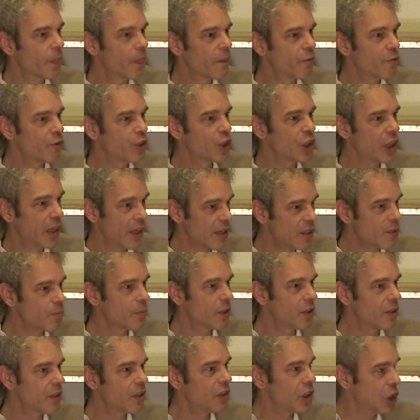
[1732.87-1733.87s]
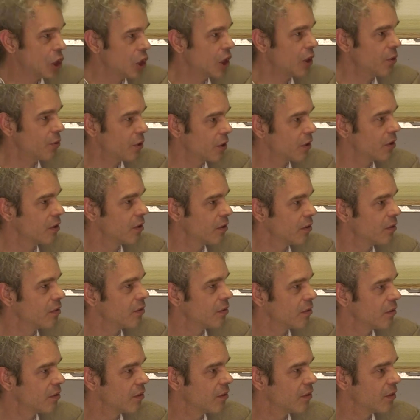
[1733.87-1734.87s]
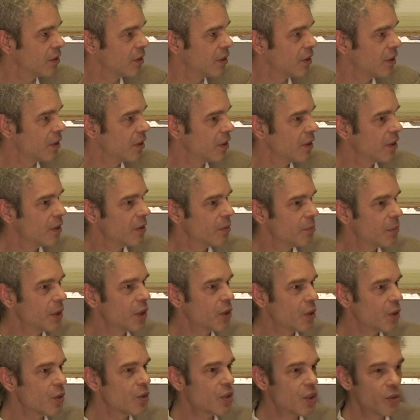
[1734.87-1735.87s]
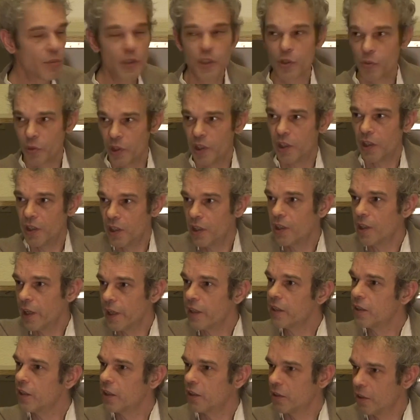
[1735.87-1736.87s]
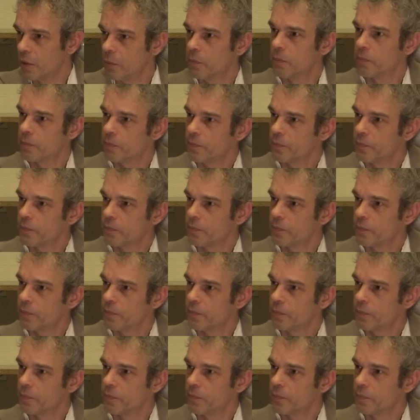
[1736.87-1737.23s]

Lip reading: for the husband and the children, because she was really neglecting them.